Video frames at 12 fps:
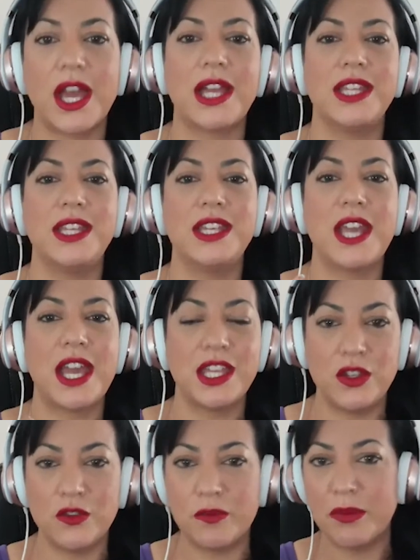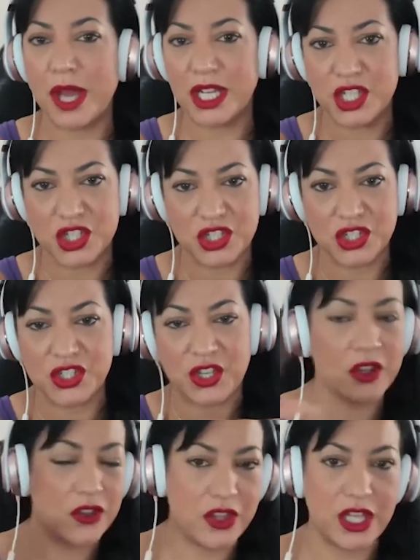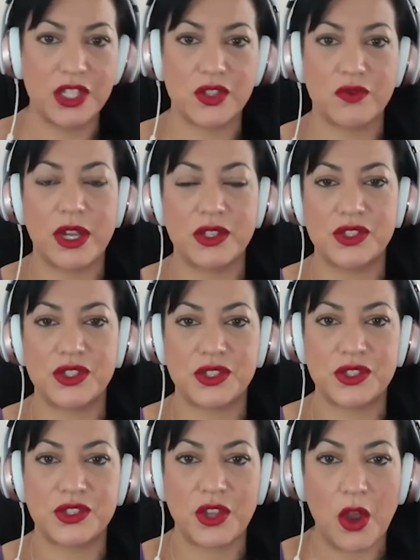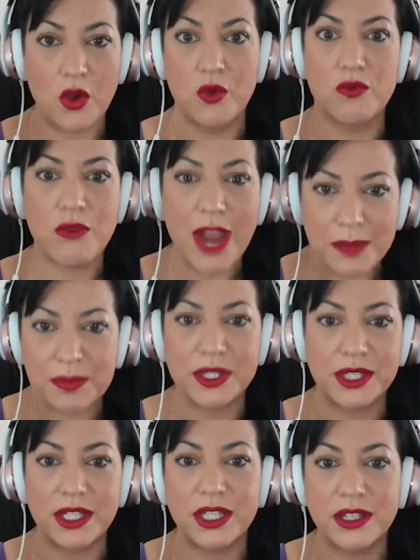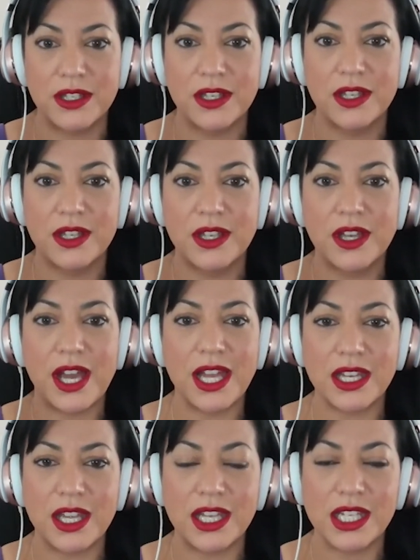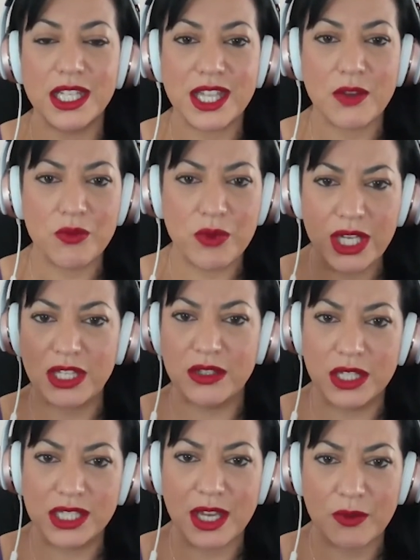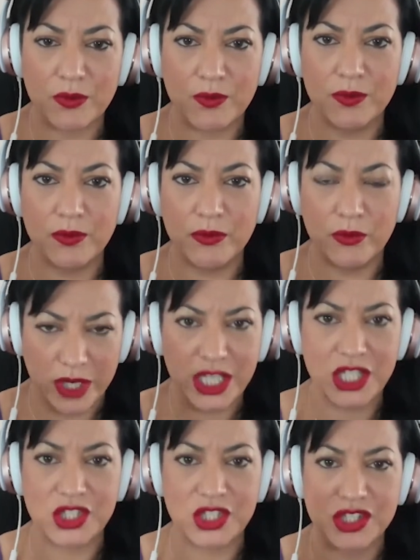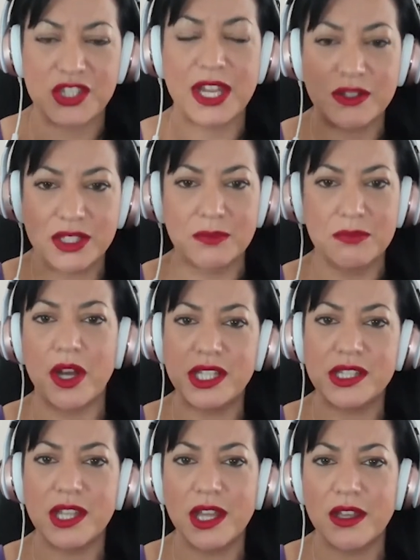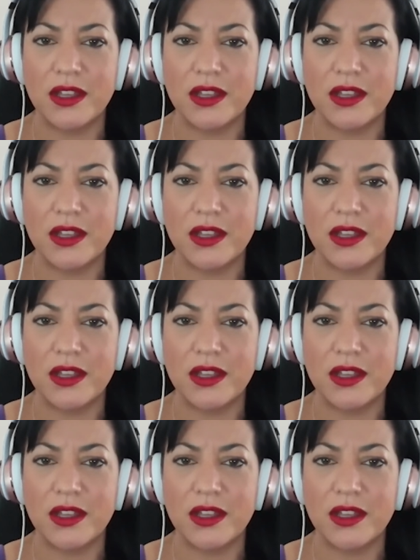and yet you've managed to turn things around so rapidly. And is that really just down to mindset?